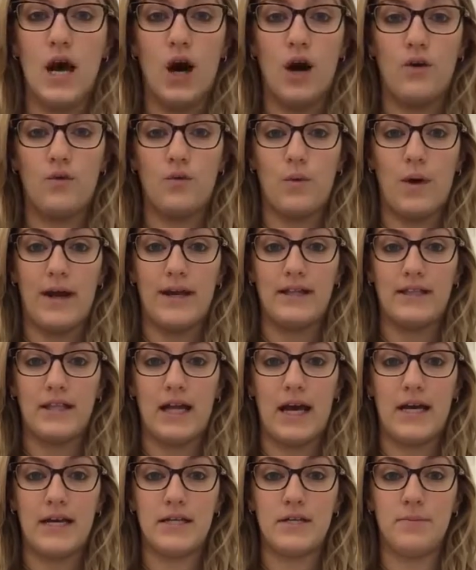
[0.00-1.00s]
of white
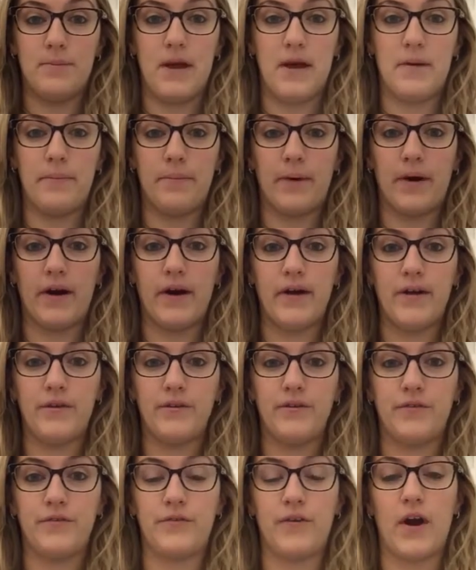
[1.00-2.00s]
lined paper
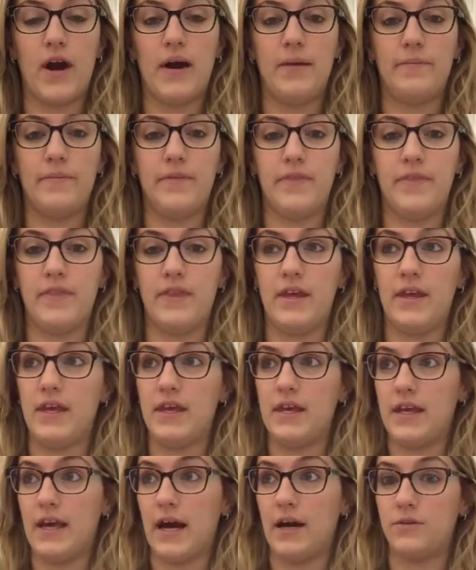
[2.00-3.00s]
from
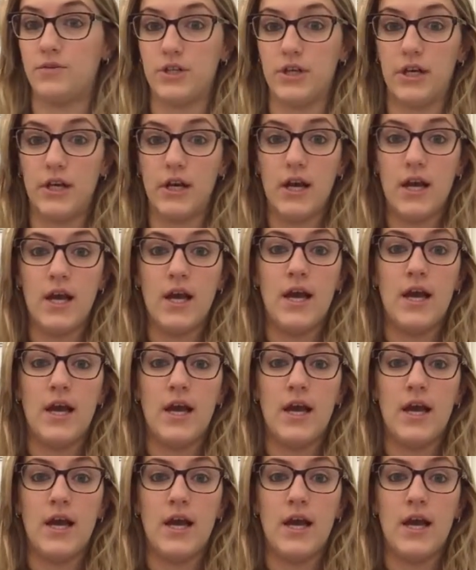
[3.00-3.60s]
the counter.